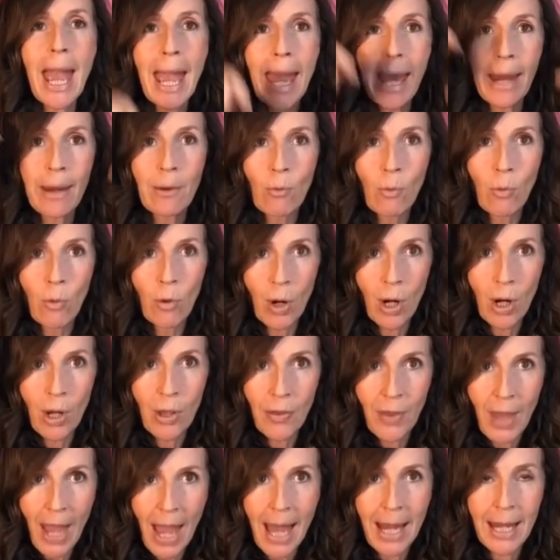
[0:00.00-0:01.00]
and
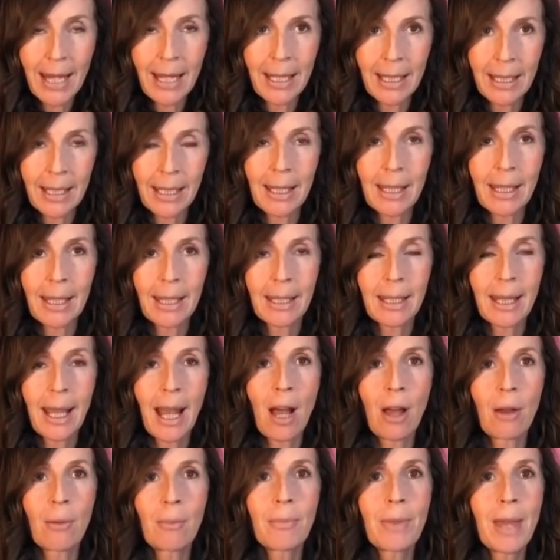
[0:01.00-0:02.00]
work that into the
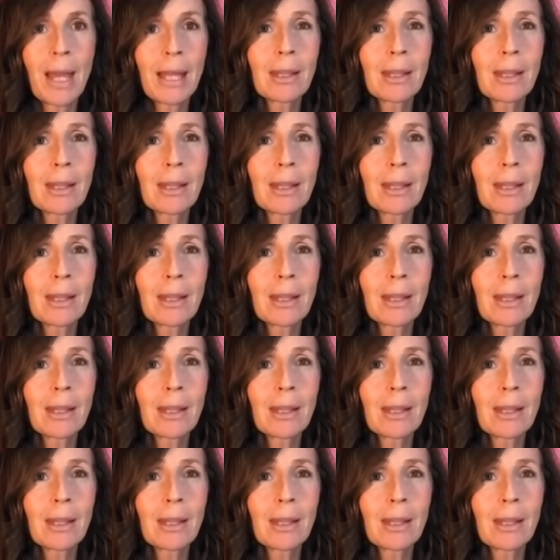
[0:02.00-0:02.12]
scalp.